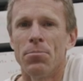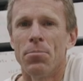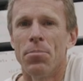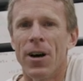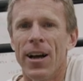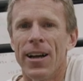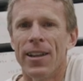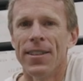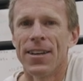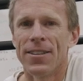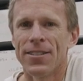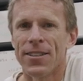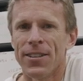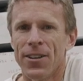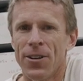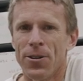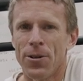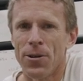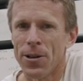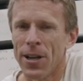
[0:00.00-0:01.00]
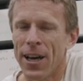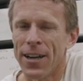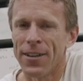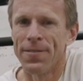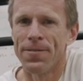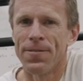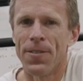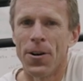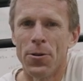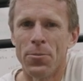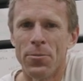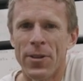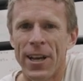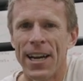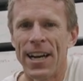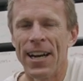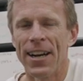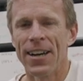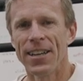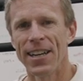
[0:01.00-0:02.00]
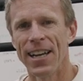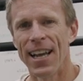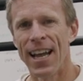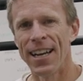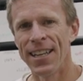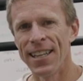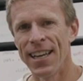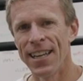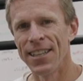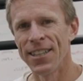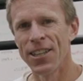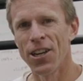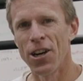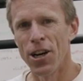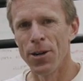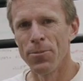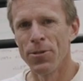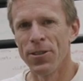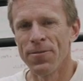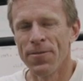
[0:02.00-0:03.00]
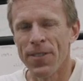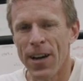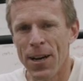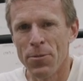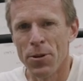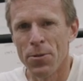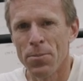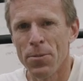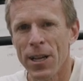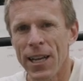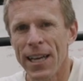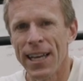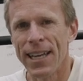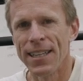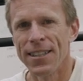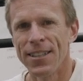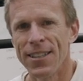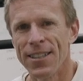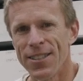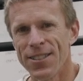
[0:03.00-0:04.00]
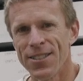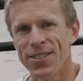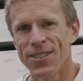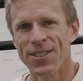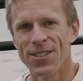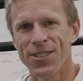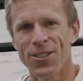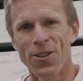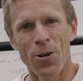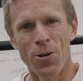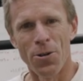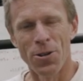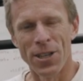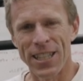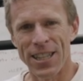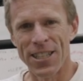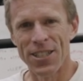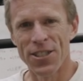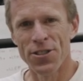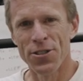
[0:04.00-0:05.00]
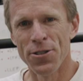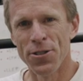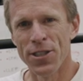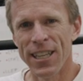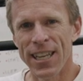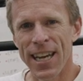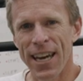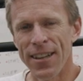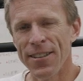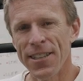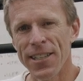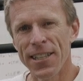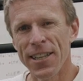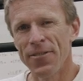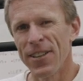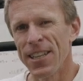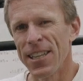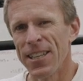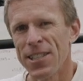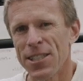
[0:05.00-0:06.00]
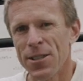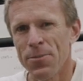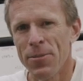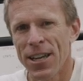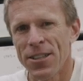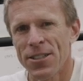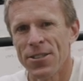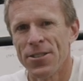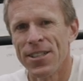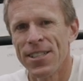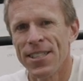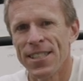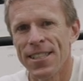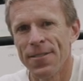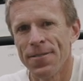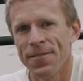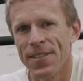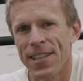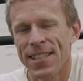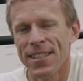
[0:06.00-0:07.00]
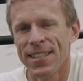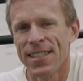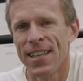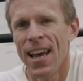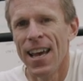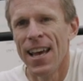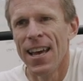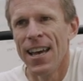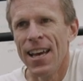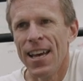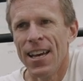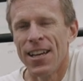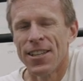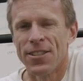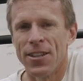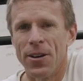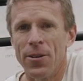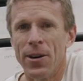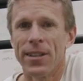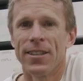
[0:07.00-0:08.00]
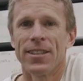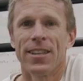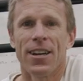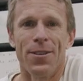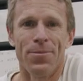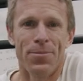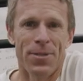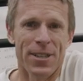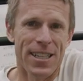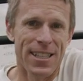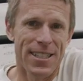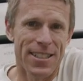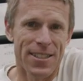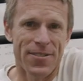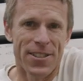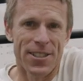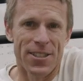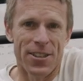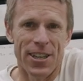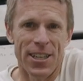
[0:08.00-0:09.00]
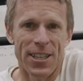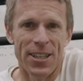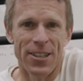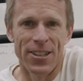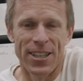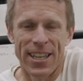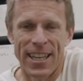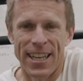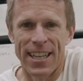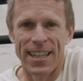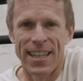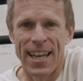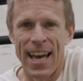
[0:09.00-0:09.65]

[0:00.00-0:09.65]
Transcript: but there's a whole lot of foam there and then a carbon fiber plate that's holding this shoe together, giving it some extra stiffness. So other companies have started looking at